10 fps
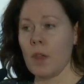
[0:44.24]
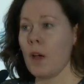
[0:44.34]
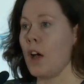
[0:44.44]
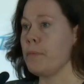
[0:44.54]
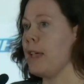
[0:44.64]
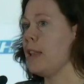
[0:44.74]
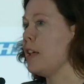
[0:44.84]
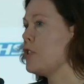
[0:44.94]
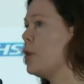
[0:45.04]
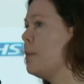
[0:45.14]
I've been
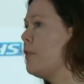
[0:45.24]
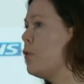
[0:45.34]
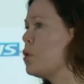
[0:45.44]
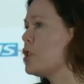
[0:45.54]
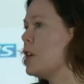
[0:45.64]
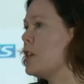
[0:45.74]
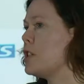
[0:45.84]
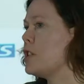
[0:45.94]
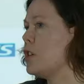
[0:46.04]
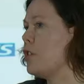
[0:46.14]
extremely
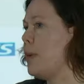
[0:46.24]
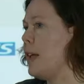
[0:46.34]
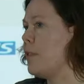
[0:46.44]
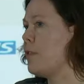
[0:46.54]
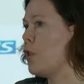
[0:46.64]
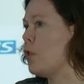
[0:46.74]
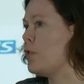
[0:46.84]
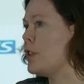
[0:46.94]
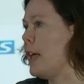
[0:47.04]
fortunate to have been involved